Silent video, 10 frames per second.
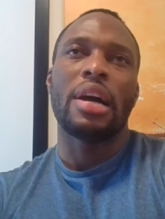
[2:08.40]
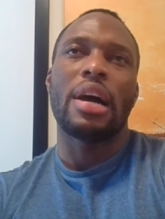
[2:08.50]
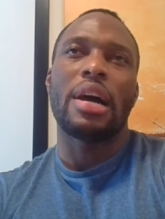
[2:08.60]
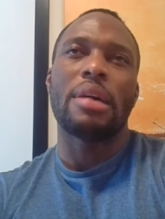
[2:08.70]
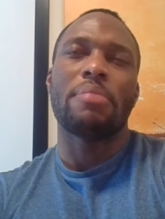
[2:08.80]

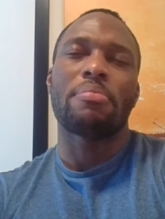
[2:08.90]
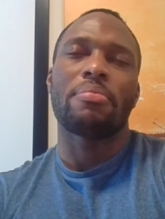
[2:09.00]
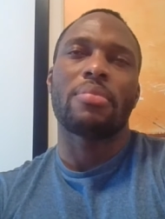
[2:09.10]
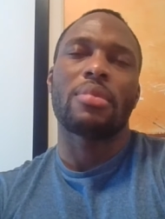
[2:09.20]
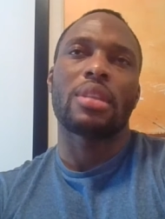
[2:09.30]
um,
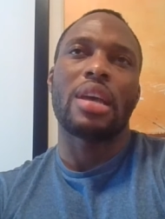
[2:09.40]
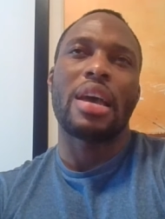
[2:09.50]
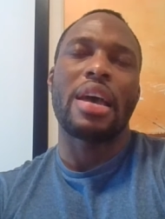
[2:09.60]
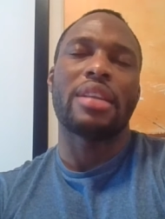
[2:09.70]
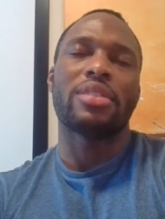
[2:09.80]

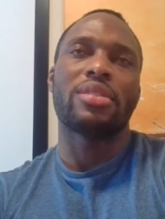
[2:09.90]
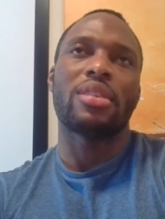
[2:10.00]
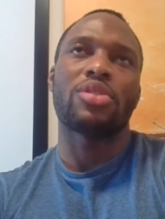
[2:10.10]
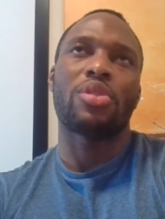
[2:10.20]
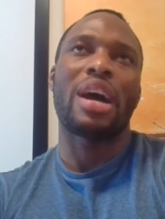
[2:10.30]

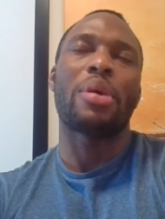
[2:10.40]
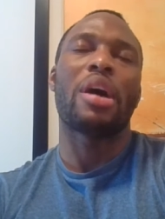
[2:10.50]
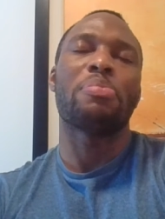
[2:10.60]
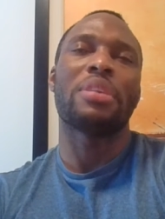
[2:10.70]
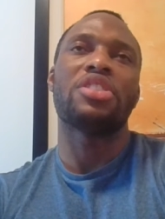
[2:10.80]
and sort of how it
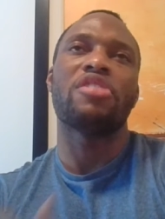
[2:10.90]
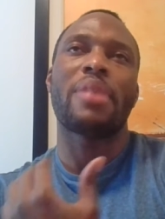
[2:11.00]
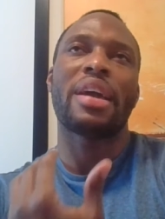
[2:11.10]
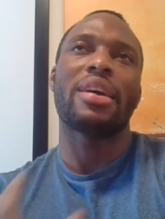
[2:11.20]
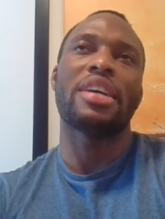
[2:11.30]
helped me achieve
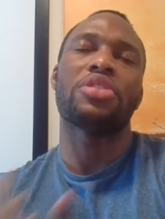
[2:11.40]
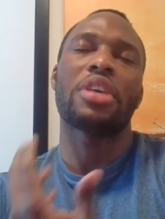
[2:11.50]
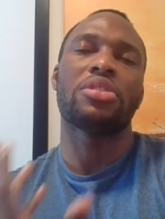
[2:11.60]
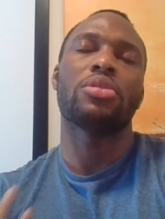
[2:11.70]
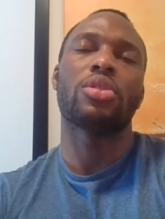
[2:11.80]
my
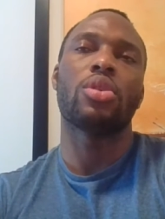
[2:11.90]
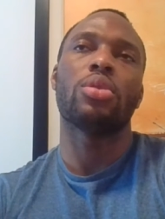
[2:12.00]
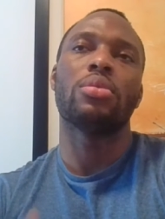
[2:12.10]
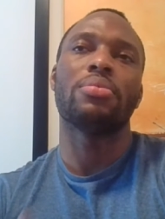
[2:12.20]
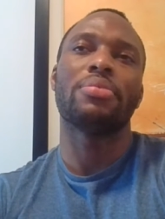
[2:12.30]
educational
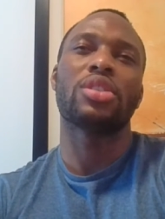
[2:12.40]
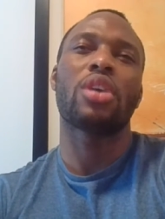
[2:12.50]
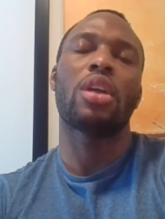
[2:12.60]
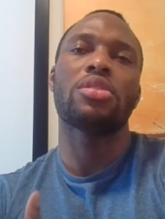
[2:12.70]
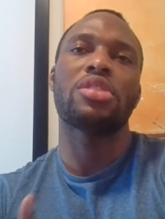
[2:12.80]
goal.
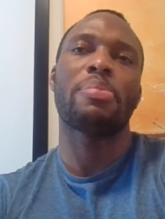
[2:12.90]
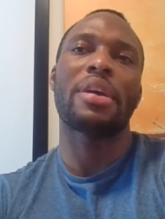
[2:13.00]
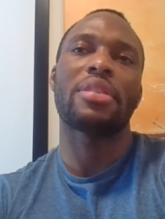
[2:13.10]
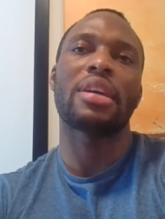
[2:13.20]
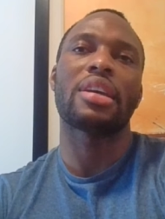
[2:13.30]
Scholarship, I
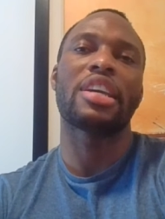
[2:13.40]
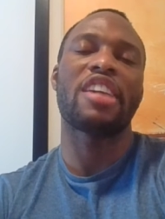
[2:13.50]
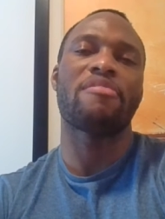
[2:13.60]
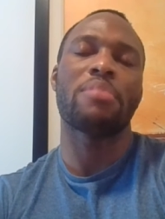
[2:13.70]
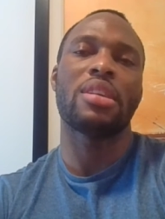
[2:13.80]
think,
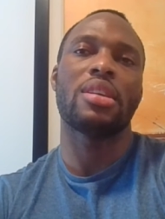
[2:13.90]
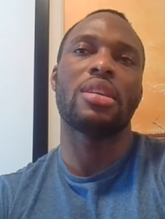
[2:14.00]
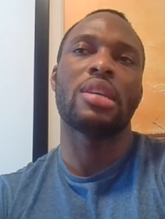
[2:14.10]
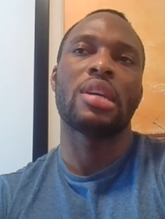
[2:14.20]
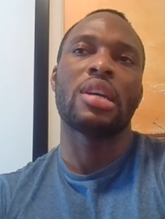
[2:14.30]
gave me
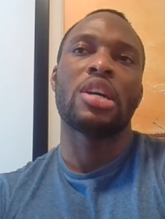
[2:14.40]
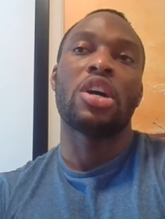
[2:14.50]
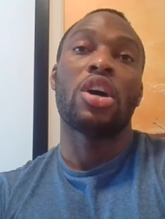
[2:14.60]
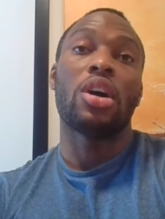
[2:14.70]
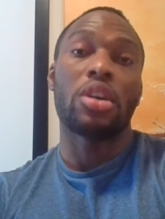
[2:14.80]

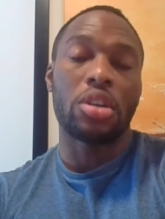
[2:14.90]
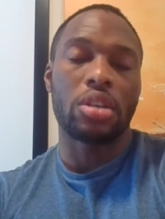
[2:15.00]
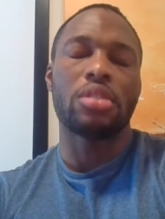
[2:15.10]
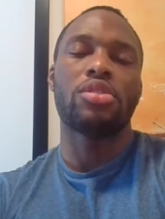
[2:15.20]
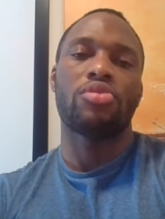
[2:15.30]
a
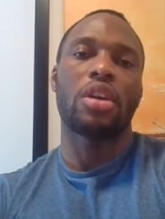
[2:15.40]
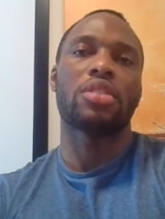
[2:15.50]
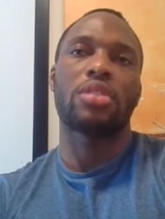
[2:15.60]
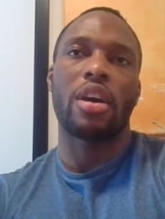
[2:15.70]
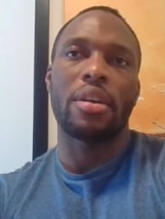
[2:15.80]
good, strong
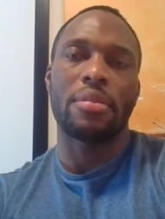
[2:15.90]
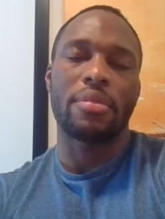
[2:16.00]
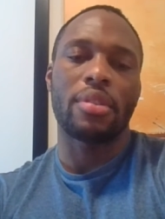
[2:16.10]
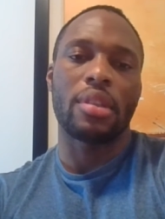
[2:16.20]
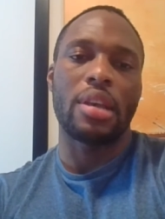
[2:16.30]
start.
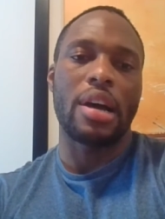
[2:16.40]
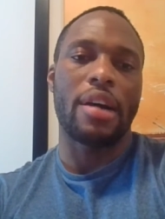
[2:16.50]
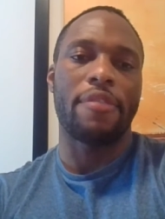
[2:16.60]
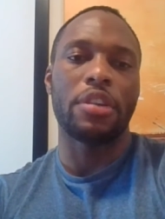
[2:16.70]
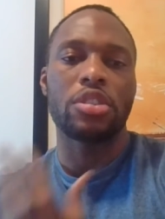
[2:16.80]

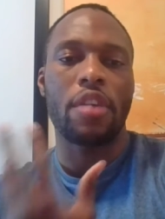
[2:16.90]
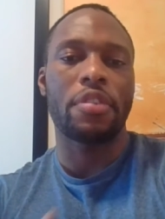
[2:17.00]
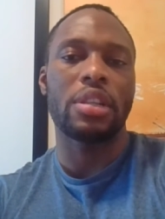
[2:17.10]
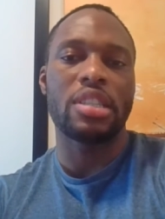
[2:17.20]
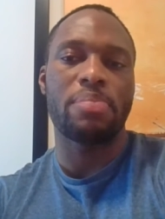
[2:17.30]
Uh,
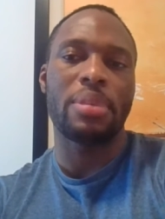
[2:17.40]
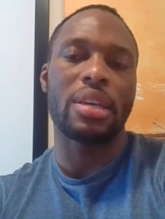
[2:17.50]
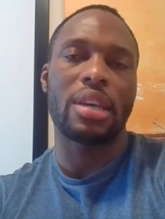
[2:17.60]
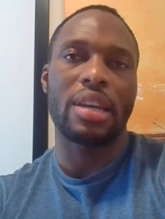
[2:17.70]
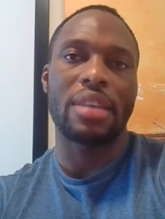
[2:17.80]
philosophically
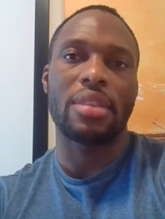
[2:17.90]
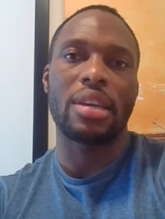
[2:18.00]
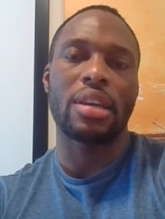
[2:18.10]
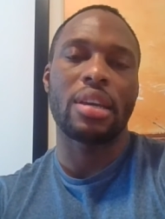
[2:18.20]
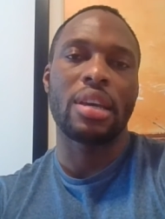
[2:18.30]
speaking, I
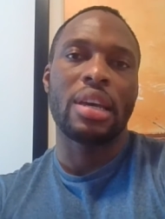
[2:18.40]
think